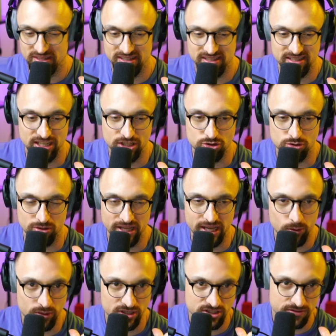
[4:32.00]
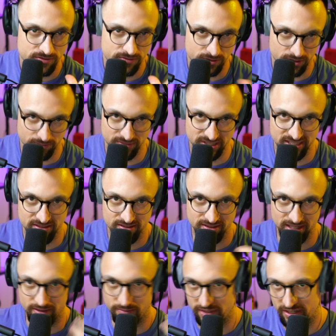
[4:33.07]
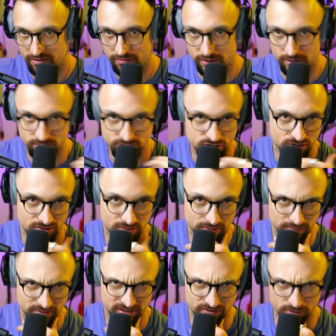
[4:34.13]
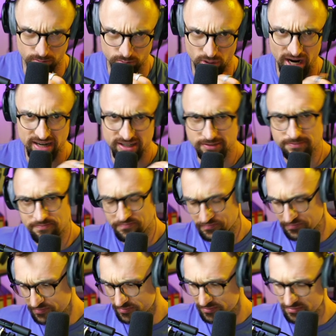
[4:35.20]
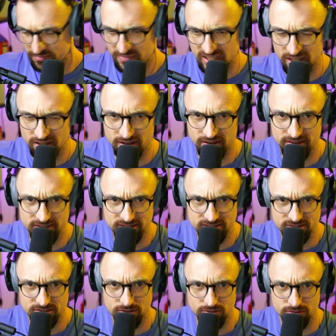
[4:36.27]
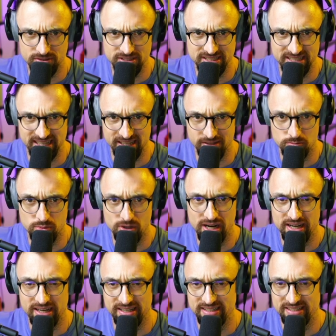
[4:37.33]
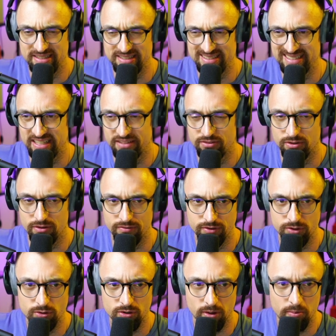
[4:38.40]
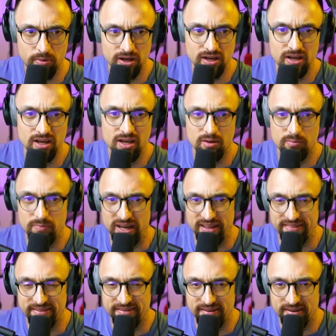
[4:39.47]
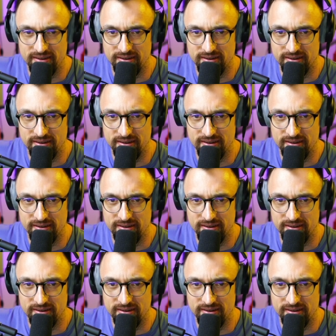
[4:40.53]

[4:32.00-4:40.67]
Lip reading: natural language from here. I'm here from Czech Republic, from Prague, so sitting in Prague in the center of Europe. But